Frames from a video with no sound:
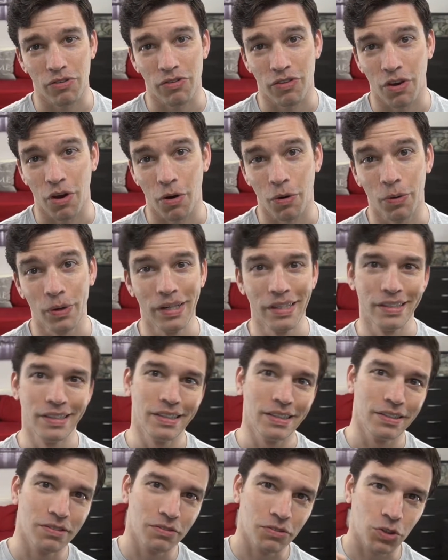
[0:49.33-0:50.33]
So
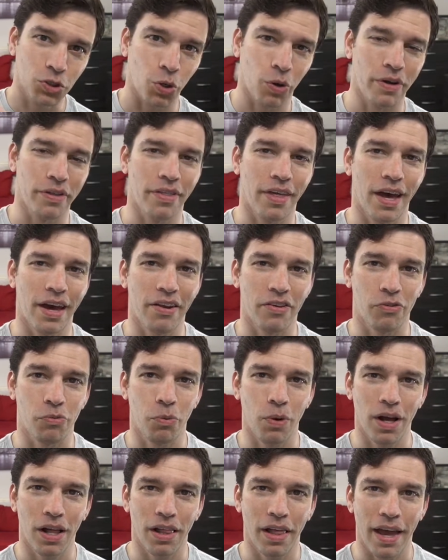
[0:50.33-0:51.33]
join that as
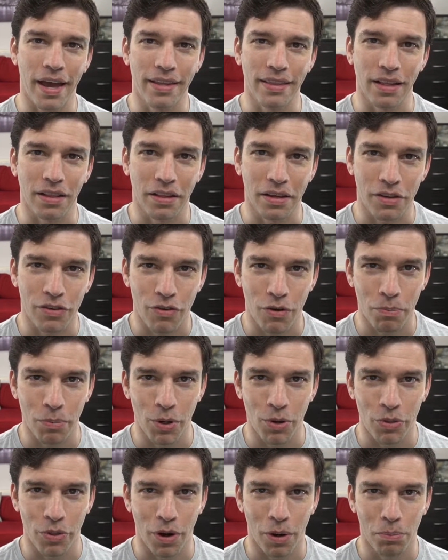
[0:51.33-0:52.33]
well. And the links for
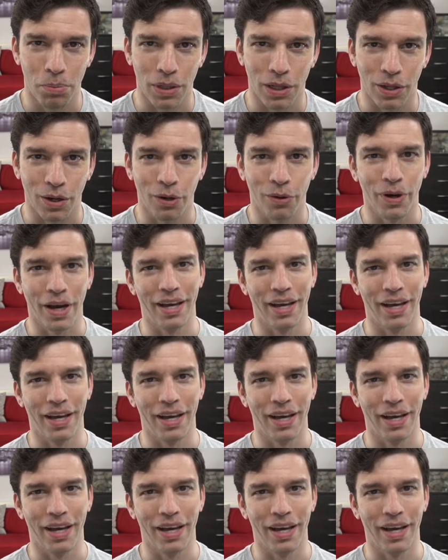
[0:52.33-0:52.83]
both are below.